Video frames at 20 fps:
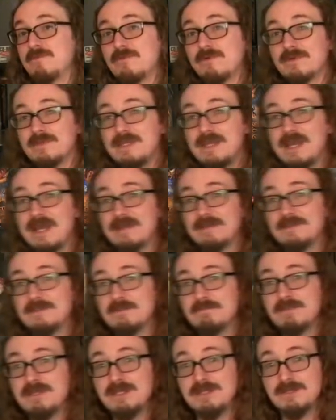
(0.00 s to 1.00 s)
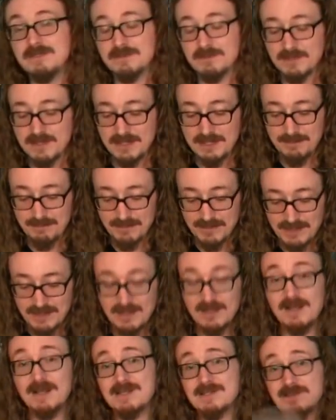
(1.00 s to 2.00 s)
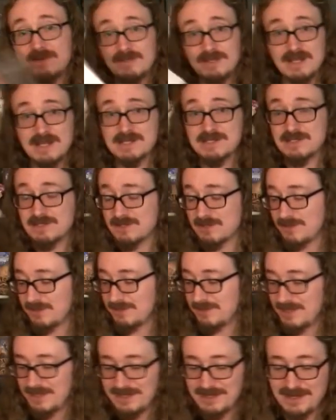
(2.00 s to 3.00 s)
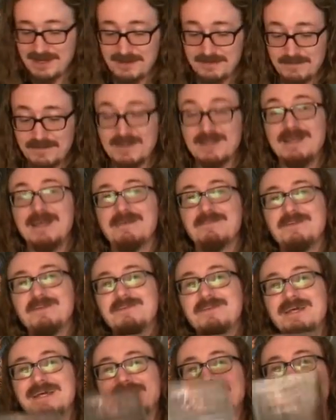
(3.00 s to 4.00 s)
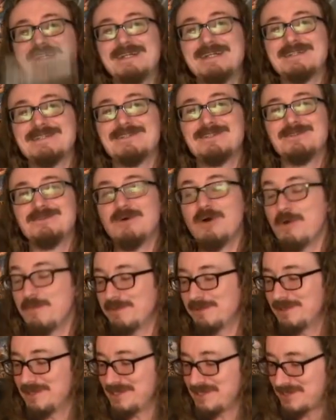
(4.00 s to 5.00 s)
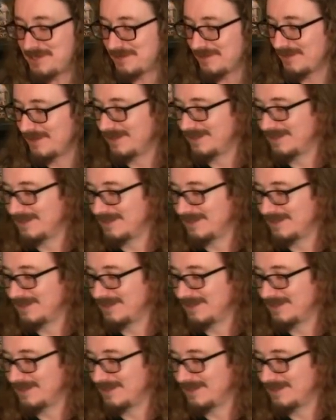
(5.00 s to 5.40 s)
before they had the media ready. Uh, so I guess it's all done now. Haven't even had a chance to open this.